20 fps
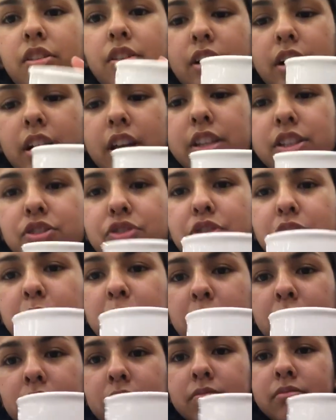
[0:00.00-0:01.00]
little ice
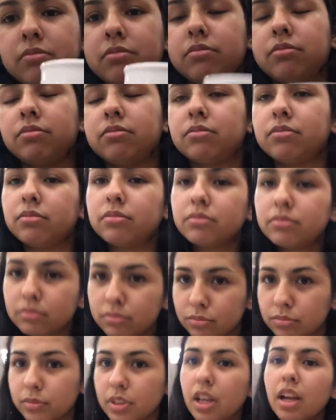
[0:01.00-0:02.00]
cream.
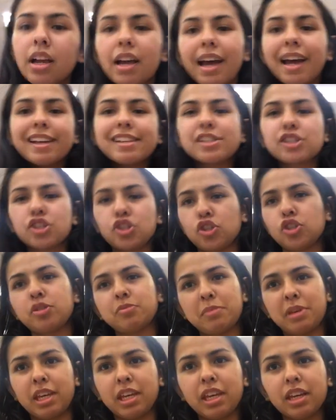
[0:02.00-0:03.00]
Excuse
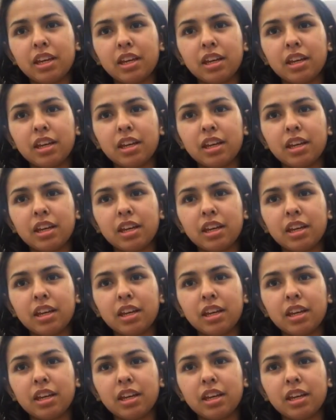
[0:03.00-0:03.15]
me.